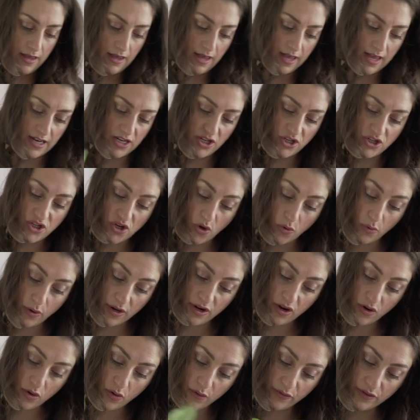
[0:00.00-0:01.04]
And you don't
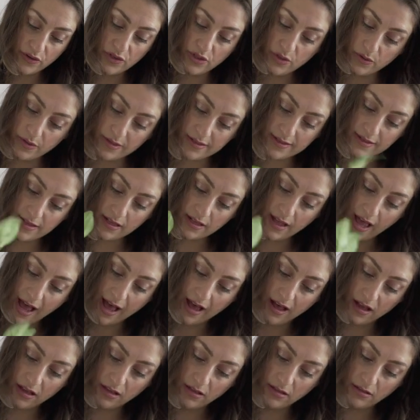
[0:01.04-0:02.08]
wanna overdo the
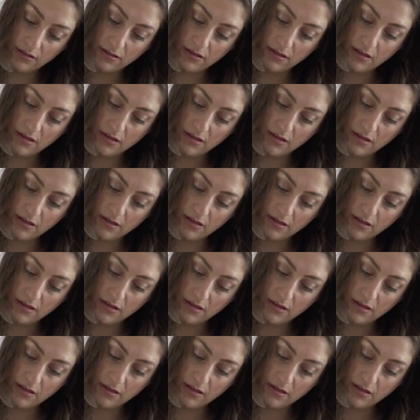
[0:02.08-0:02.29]
salal.